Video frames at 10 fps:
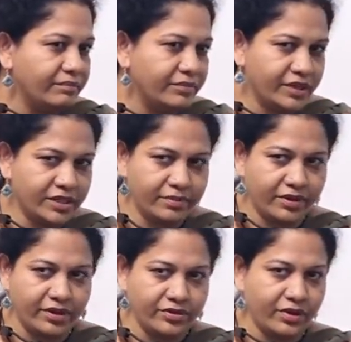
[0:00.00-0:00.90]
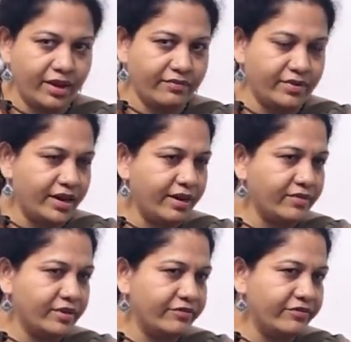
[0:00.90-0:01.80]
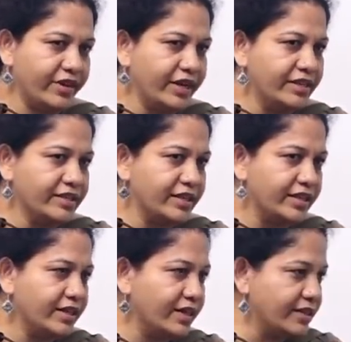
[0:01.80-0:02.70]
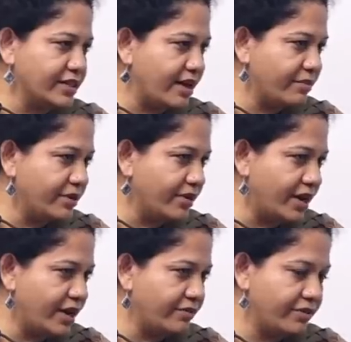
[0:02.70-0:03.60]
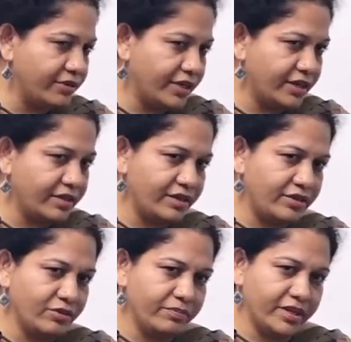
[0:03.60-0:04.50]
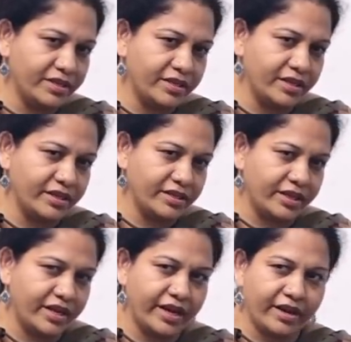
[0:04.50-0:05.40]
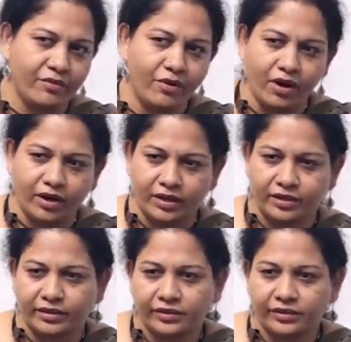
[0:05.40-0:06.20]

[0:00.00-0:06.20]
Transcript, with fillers: Just because you have never failed a single exam in your life, you think that UPSC is a cakewalk.